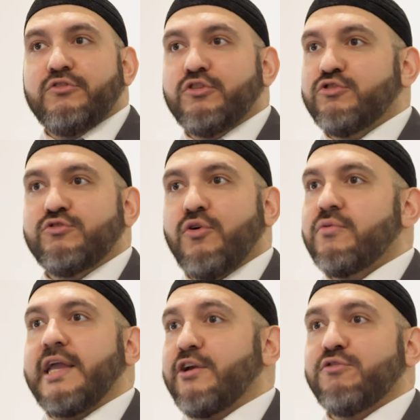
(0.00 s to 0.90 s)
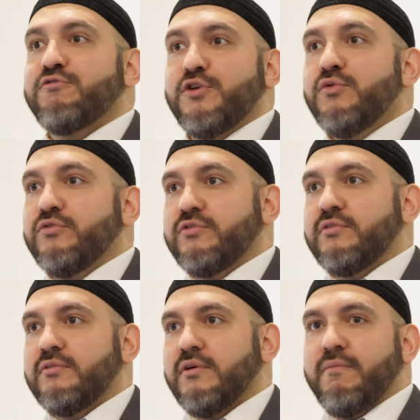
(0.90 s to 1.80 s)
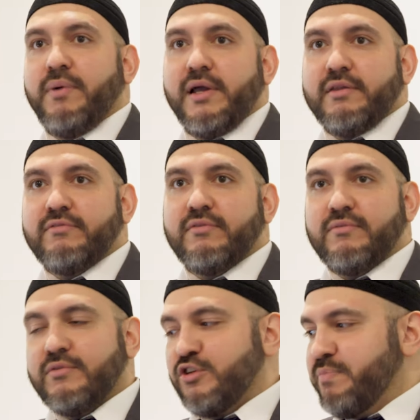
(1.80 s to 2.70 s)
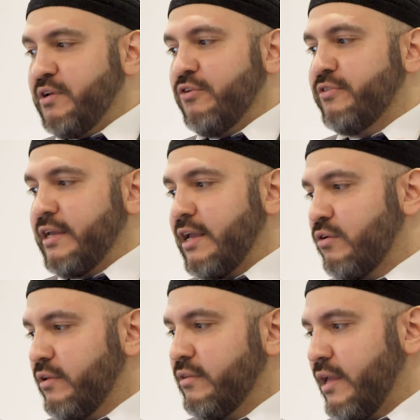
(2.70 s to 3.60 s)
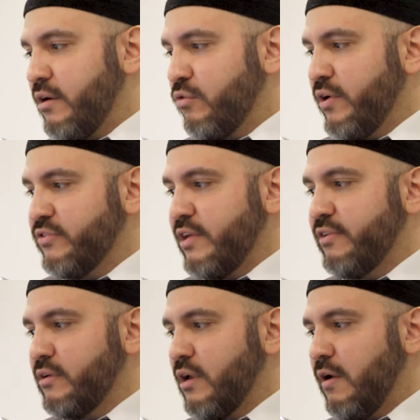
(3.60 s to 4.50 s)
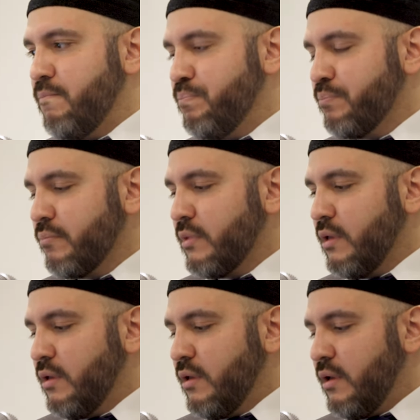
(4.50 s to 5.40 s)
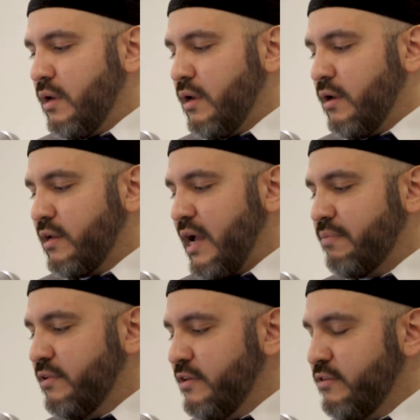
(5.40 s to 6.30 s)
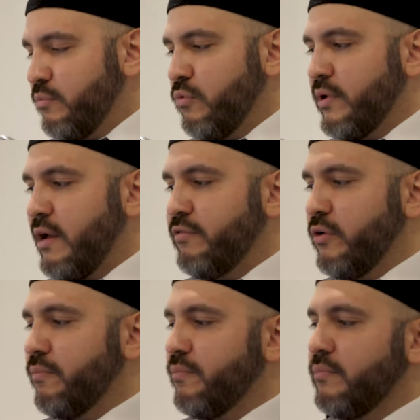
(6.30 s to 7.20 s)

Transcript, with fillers: So don't get confused by it just because they, get, they are criticizing um, uh, capitalism or what have you.